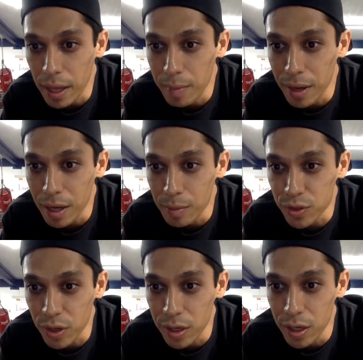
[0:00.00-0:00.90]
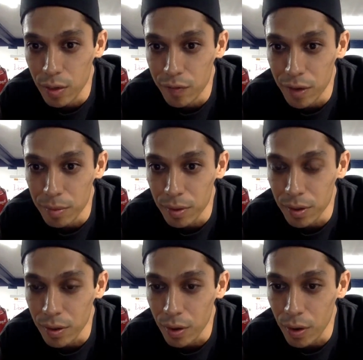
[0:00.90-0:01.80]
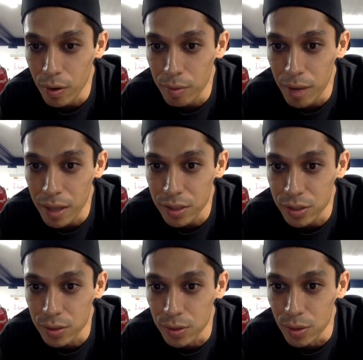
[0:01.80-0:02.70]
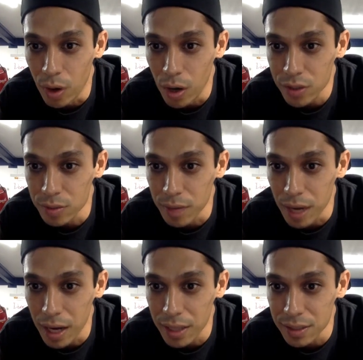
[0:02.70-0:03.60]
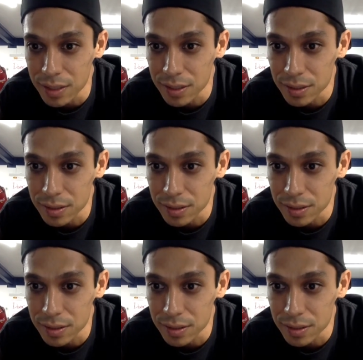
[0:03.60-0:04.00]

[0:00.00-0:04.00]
Hey man, I'm starting in November, auto body school. Awesome, guys.